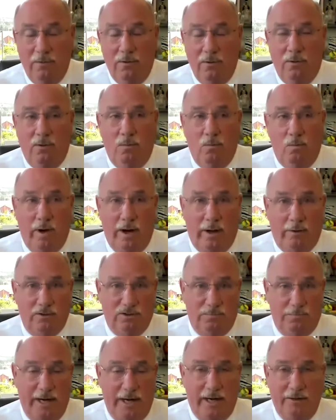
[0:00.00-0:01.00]
When I was
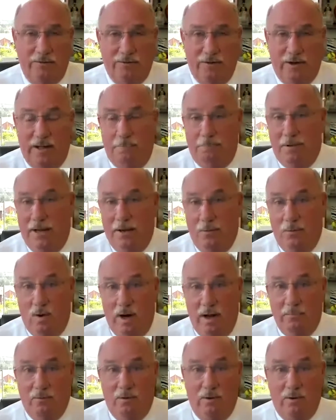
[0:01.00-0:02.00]
managing at Paine
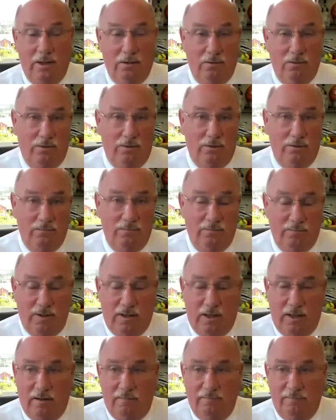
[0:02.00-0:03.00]
Webber, I learned
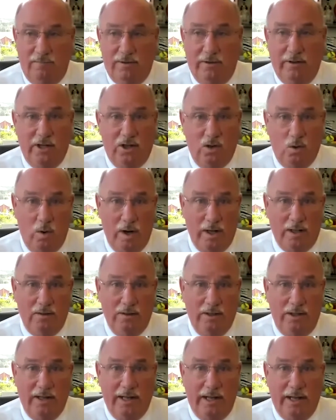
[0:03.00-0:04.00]
very
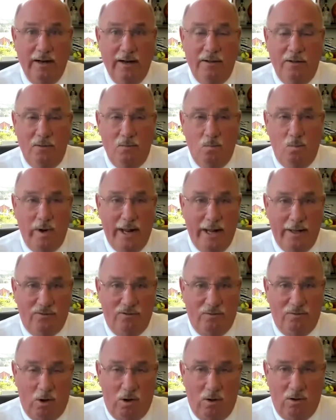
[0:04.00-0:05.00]
quickly that we had
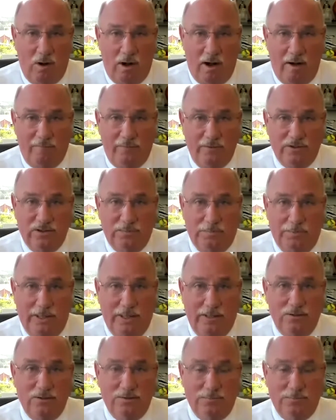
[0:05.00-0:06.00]
small office
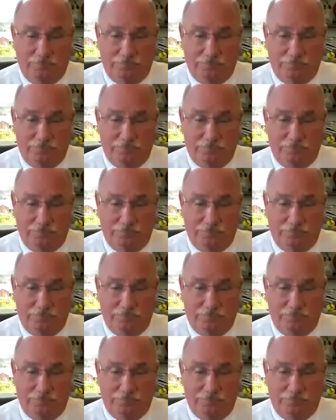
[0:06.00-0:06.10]
space,